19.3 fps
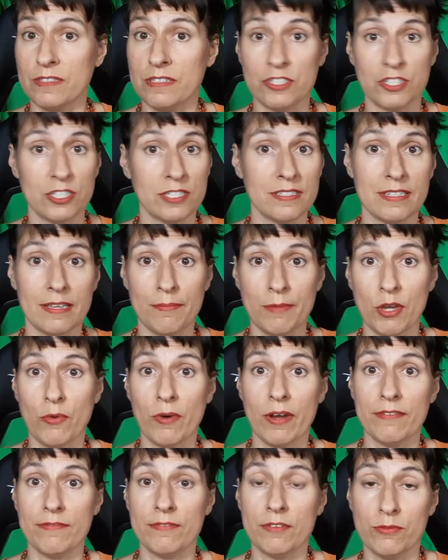and she sent me
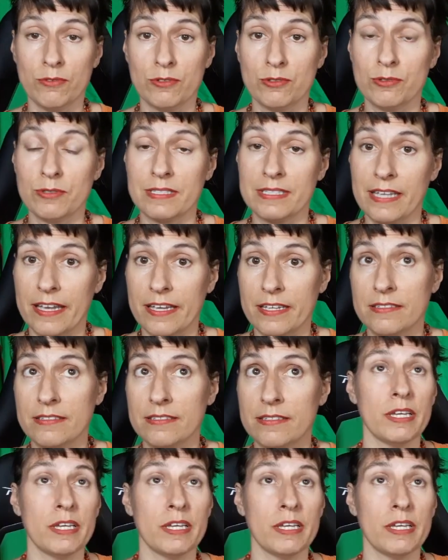quite a few, which was nice.